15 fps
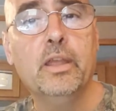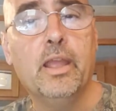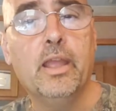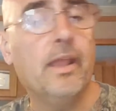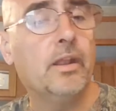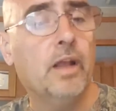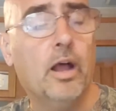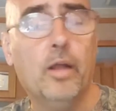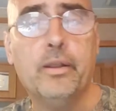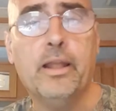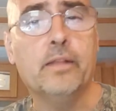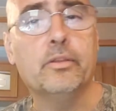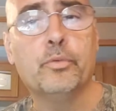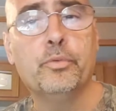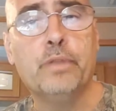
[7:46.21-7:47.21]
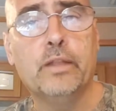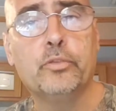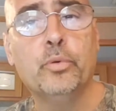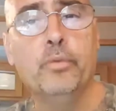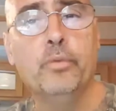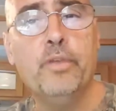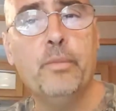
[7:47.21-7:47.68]
and uh, not, to, not
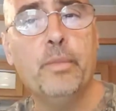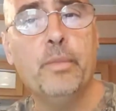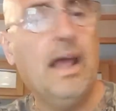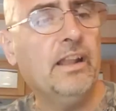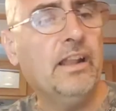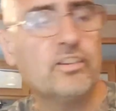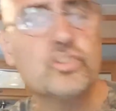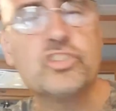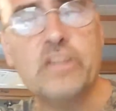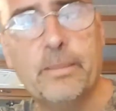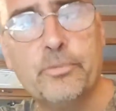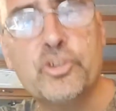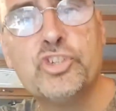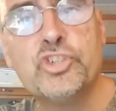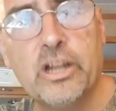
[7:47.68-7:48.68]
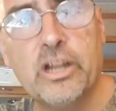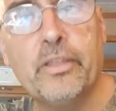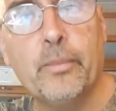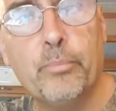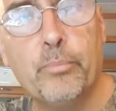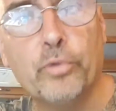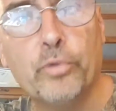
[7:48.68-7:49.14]
to offend, but I'd like to slap the shit out
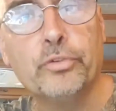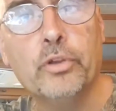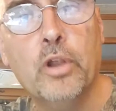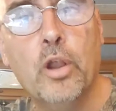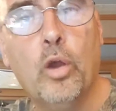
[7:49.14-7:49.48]
that person.